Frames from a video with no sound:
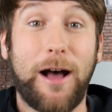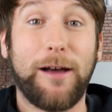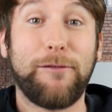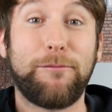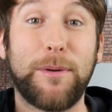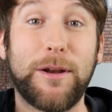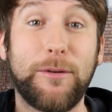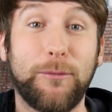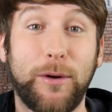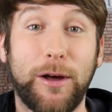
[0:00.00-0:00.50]
I've
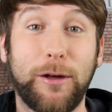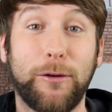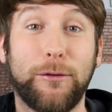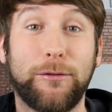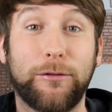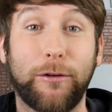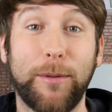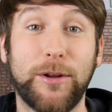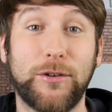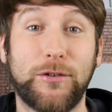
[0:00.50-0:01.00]
been Will
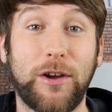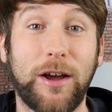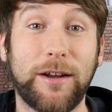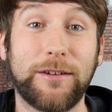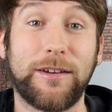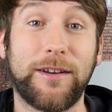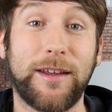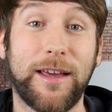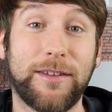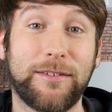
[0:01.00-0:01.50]
from
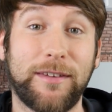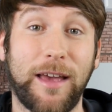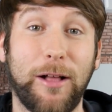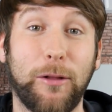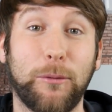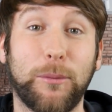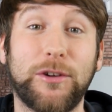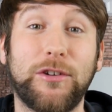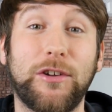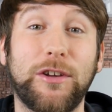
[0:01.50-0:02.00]
Enchanted
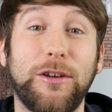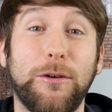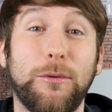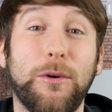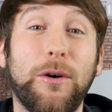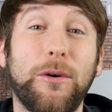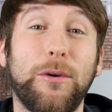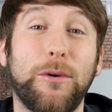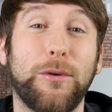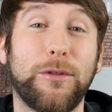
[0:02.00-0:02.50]
ESL, wishing you
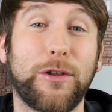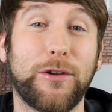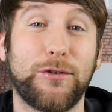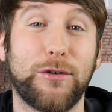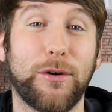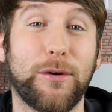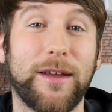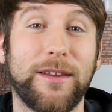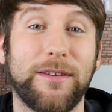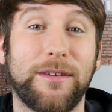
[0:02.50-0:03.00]
all the
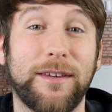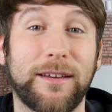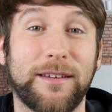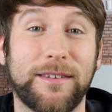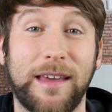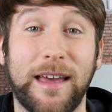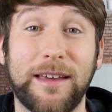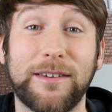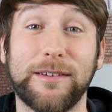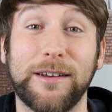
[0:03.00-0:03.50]
joy and
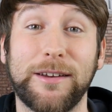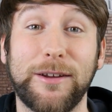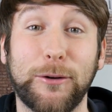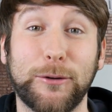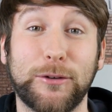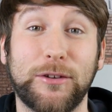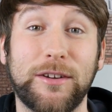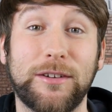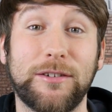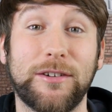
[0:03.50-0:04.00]
success in your
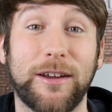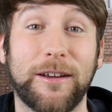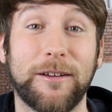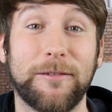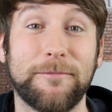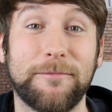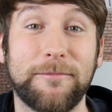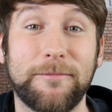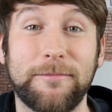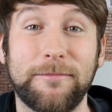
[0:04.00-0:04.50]
teaching.
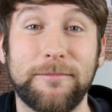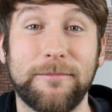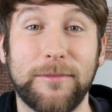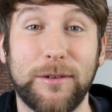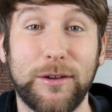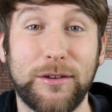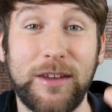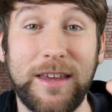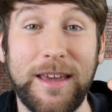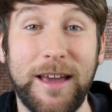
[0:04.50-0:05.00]

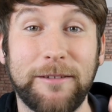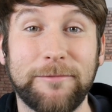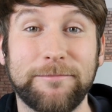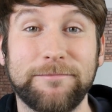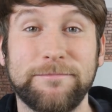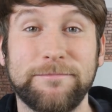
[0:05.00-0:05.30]
See ya!